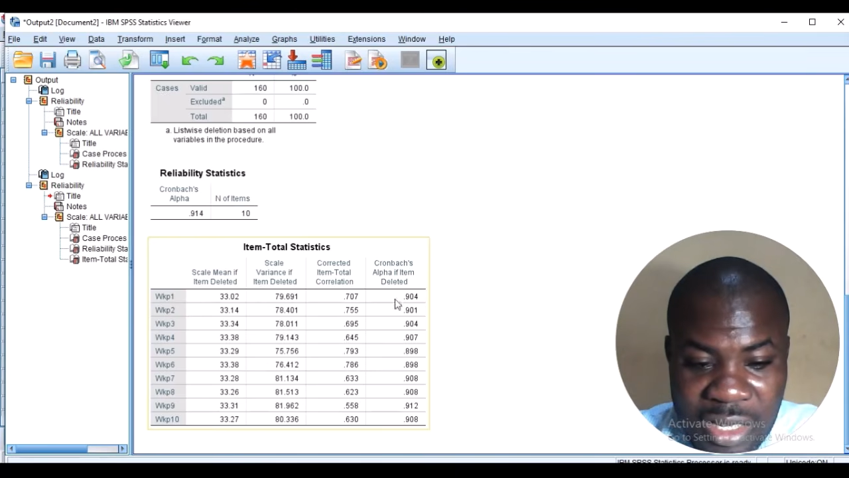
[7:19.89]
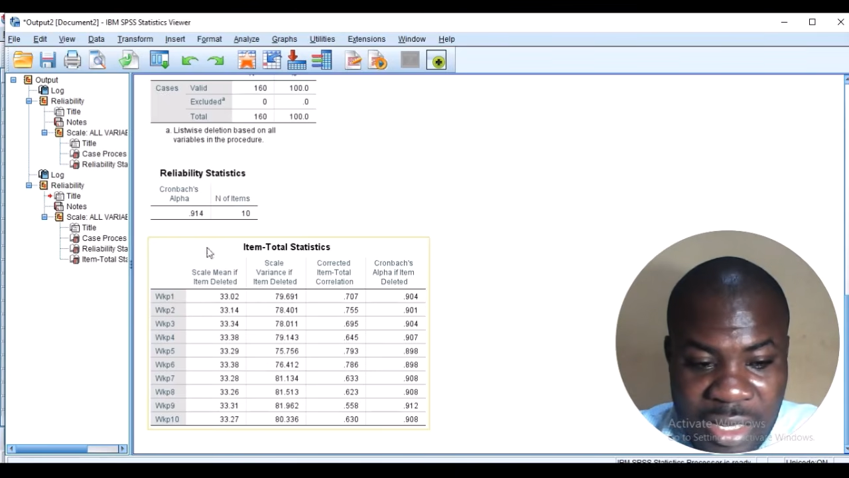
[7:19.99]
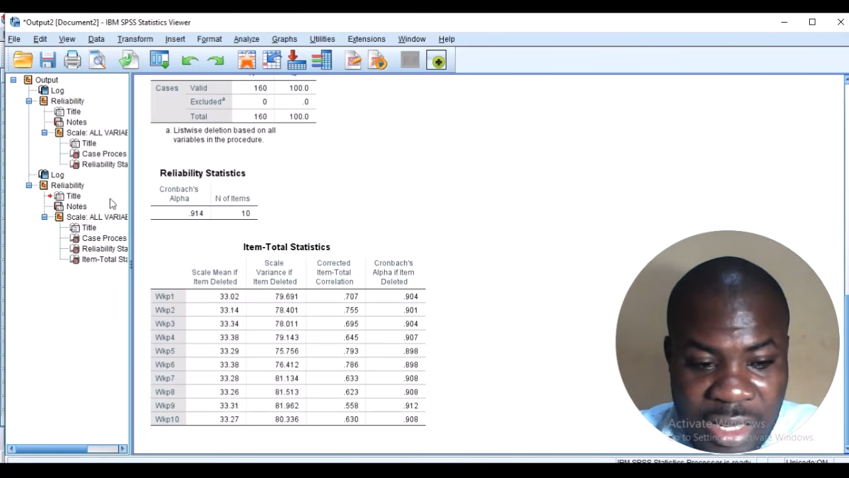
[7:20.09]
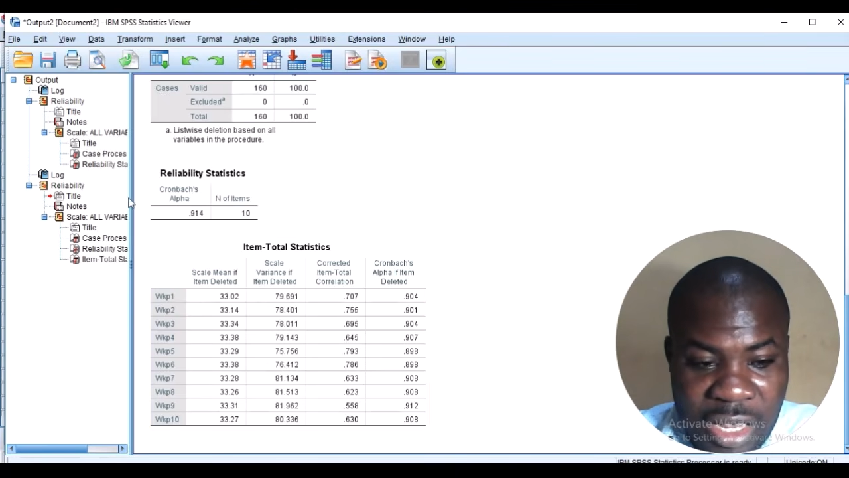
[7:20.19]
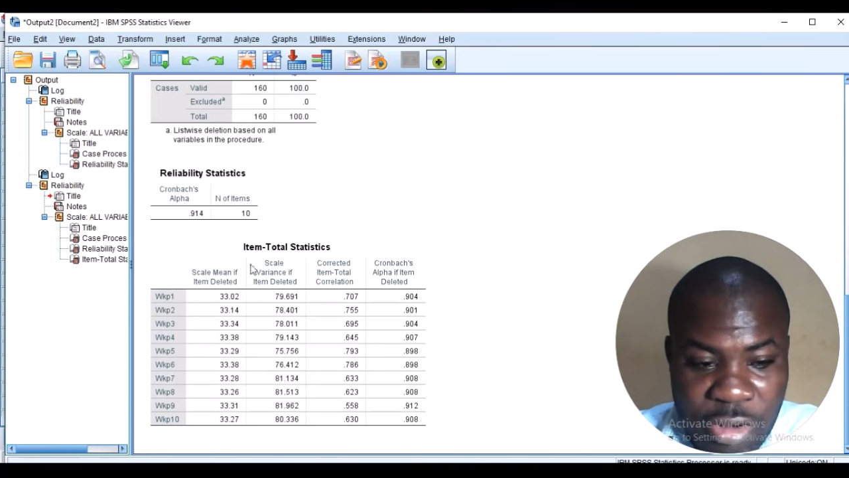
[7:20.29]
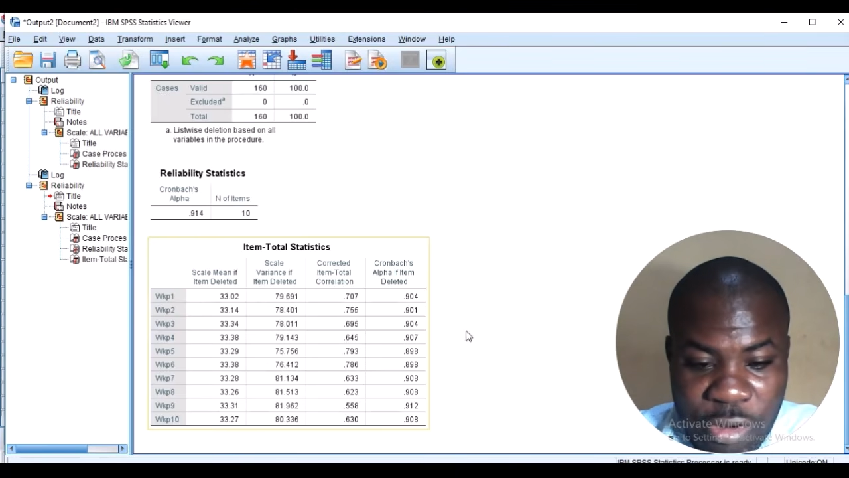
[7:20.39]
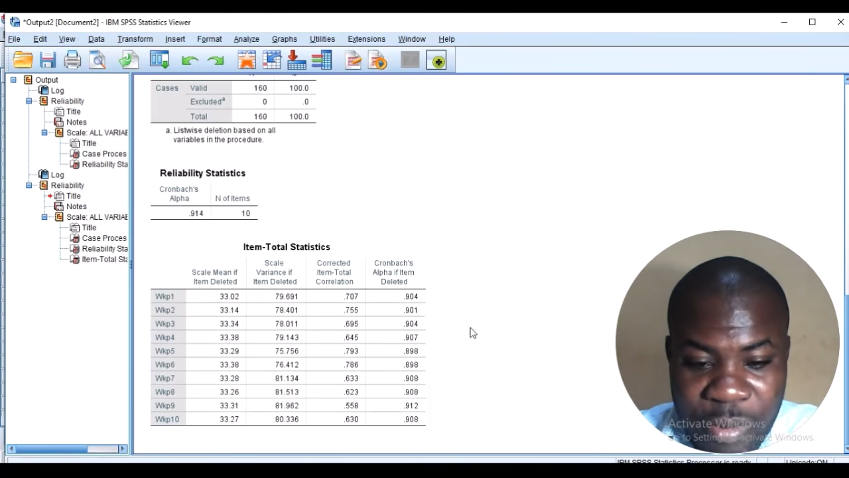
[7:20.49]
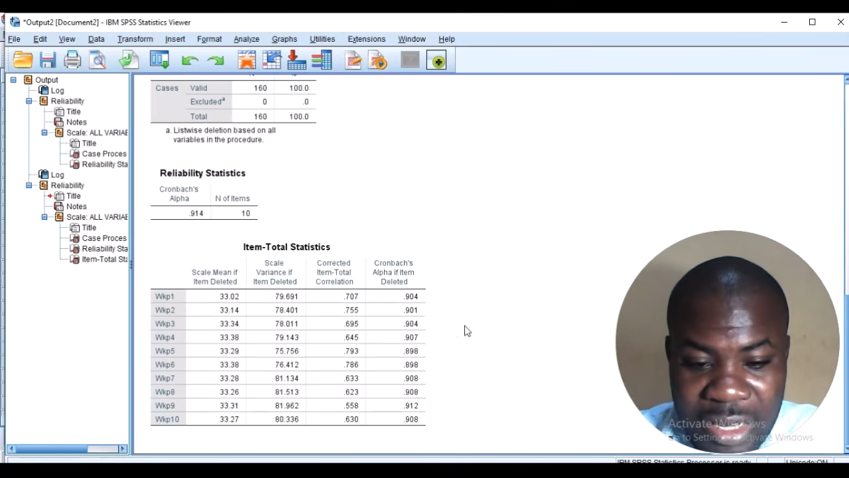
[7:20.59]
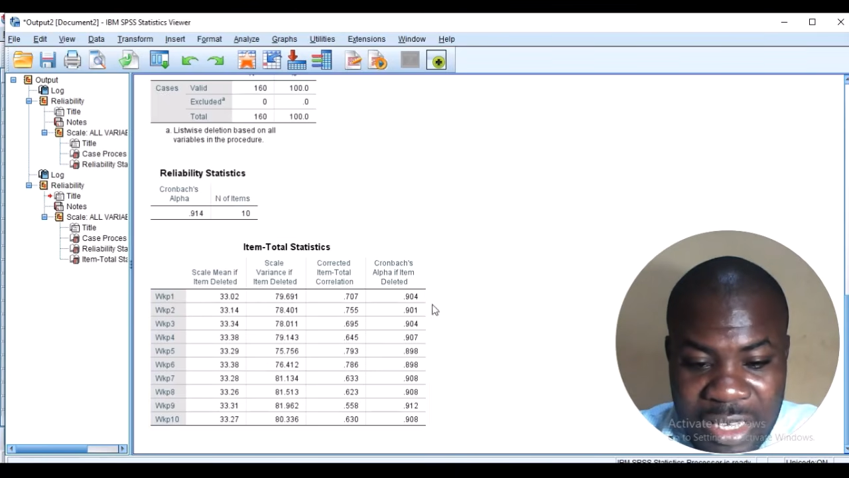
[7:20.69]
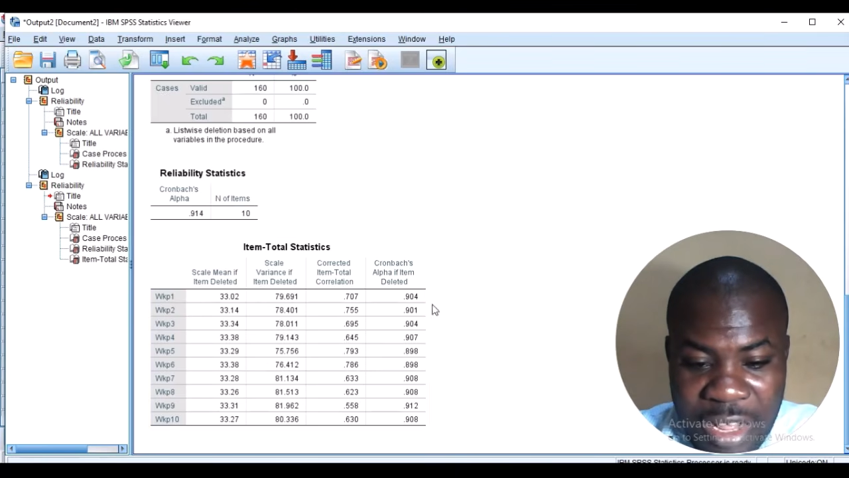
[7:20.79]
the
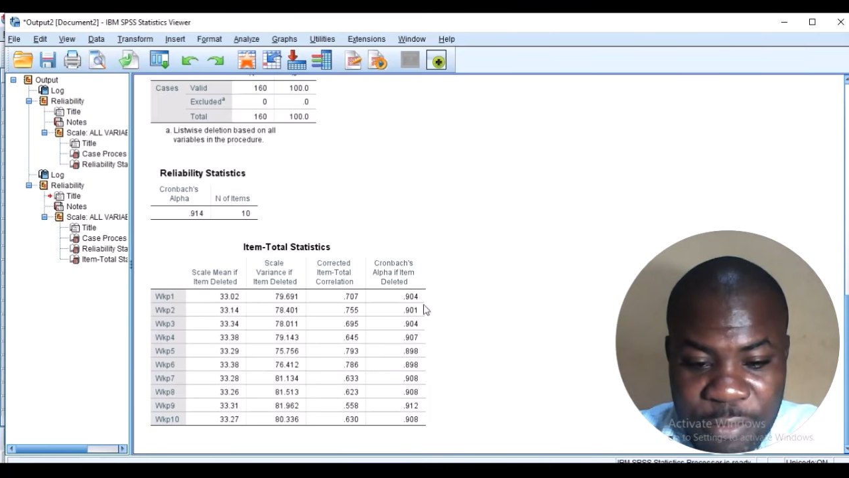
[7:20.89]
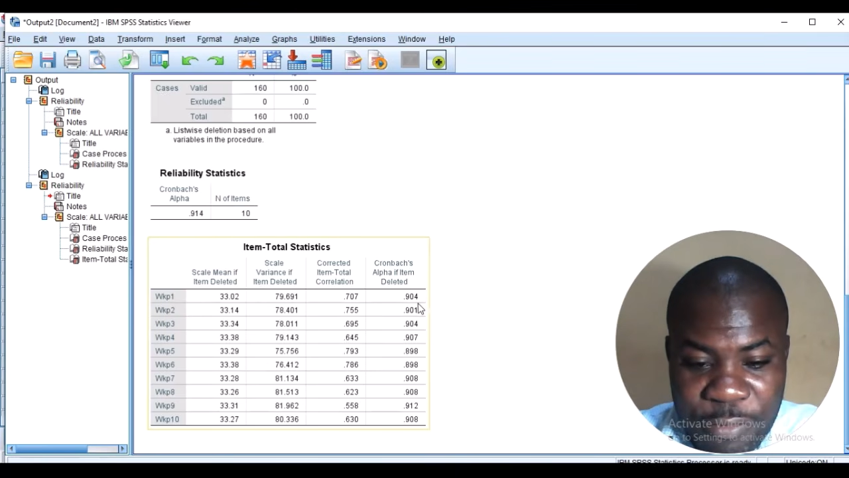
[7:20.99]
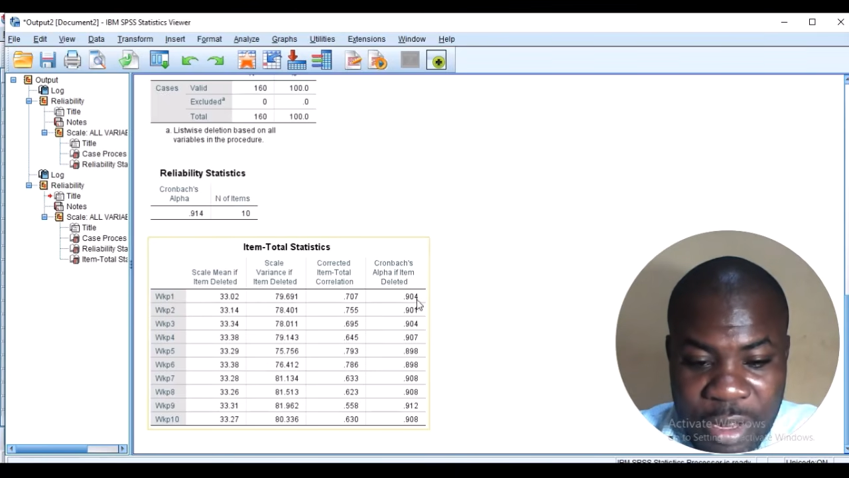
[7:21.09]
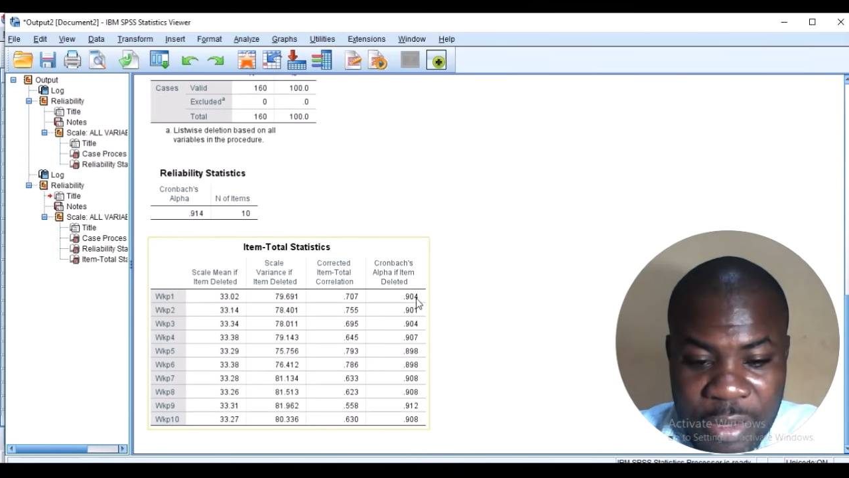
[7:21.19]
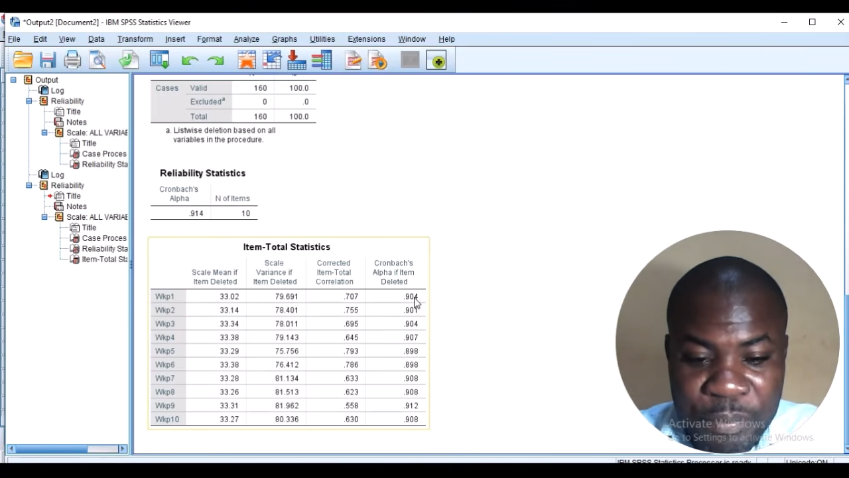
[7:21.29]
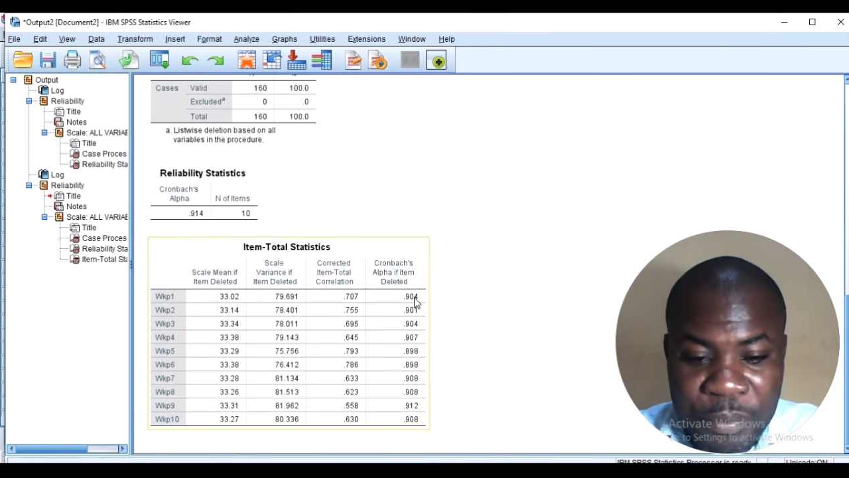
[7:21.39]
Chromebox Alpha